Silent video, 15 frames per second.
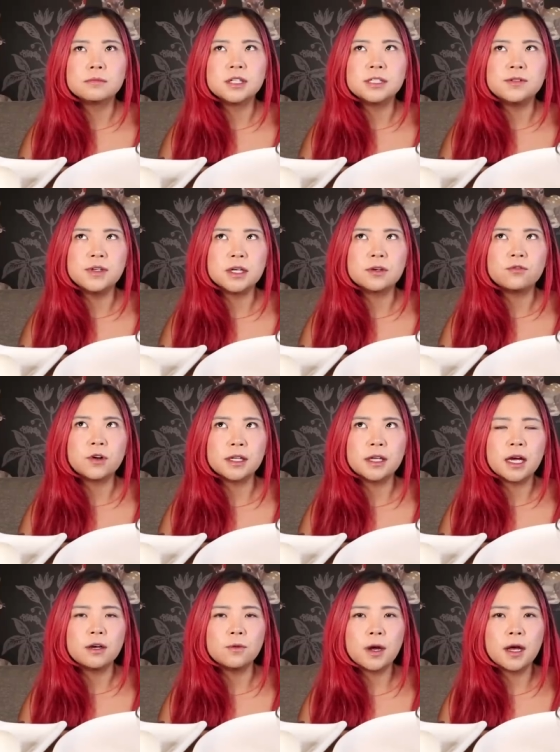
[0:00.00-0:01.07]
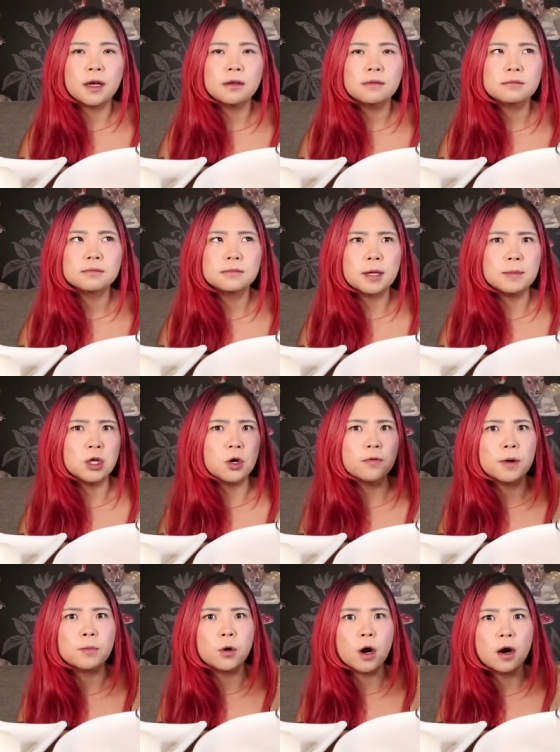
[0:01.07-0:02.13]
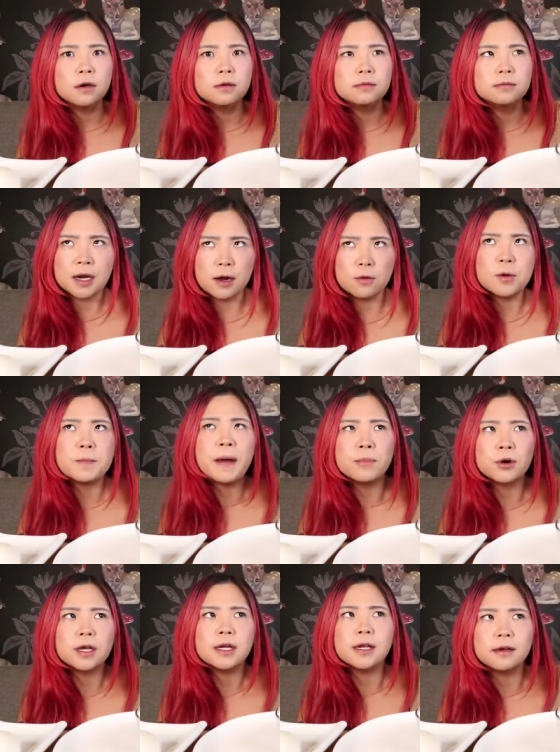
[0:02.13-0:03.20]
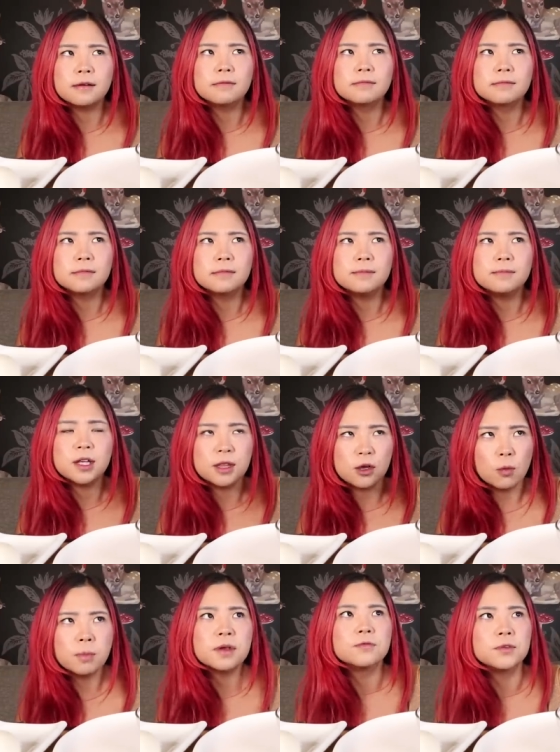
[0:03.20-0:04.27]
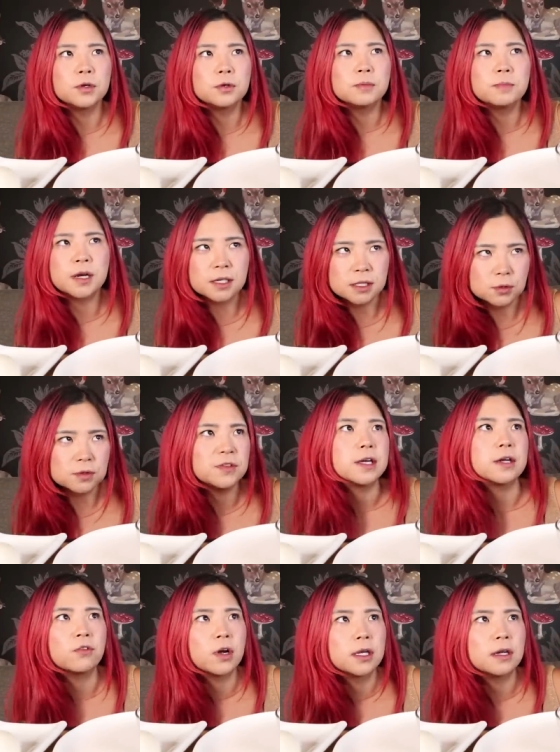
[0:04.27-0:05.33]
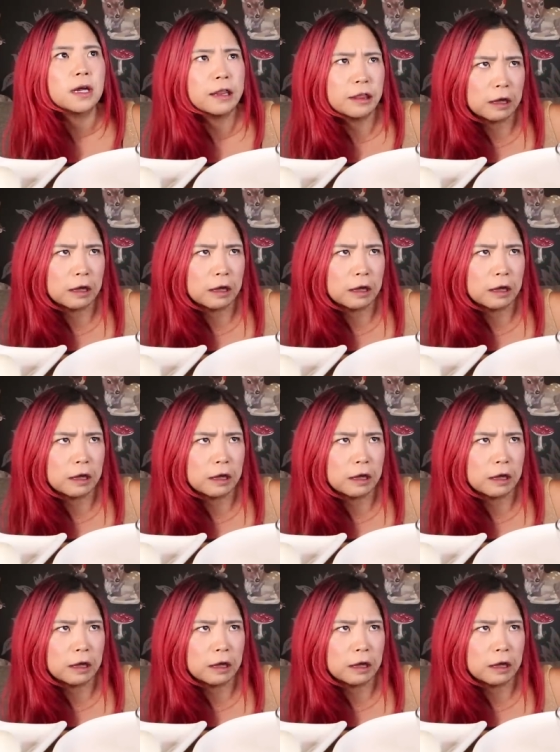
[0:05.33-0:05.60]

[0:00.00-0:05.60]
is vegan friendly anyway. Let me know if I'm wrong, but I remember eating Ethiopian food because it was vegan friendly, I